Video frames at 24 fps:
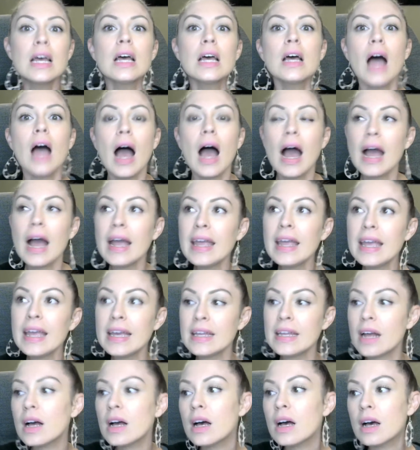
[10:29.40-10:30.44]
I
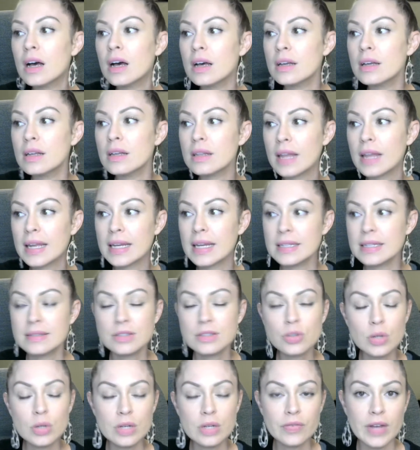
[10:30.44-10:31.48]
hit a
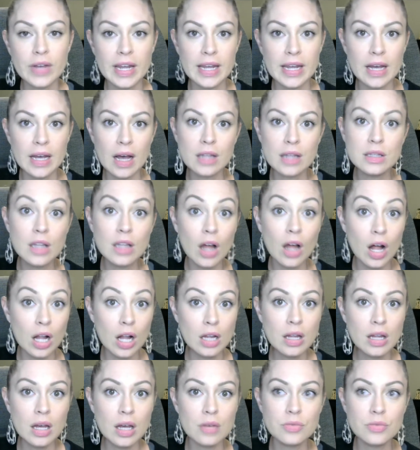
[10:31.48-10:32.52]
sort of a
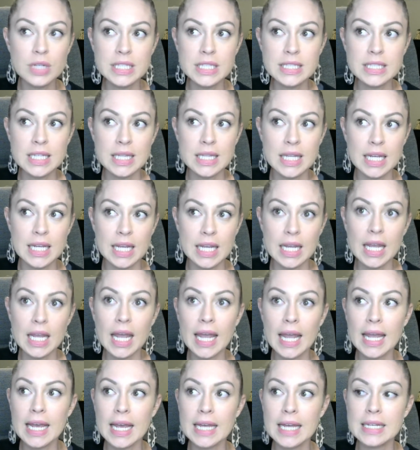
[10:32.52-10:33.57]
lull recently,
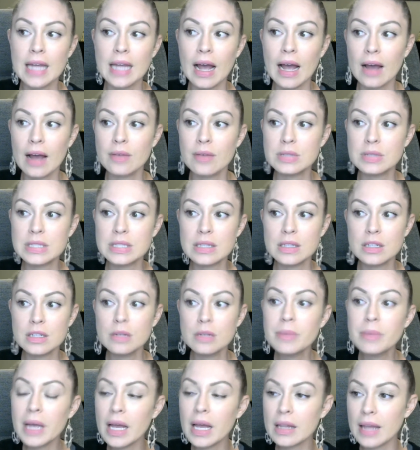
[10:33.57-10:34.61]
and I was a little
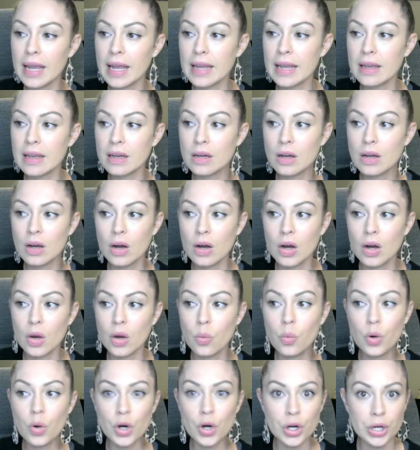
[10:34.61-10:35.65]
bit like
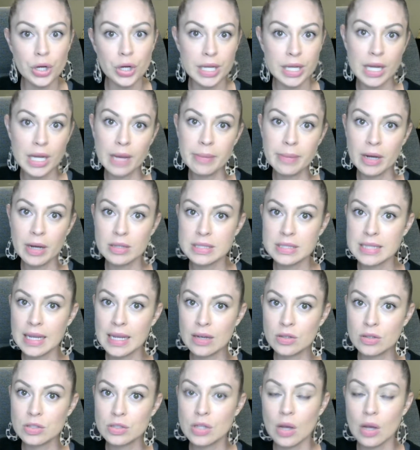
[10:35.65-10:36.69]
worried about
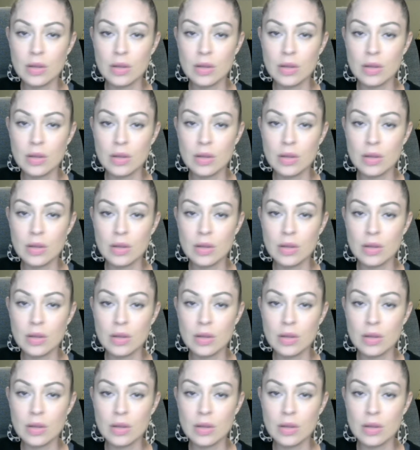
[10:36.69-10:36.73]
sales.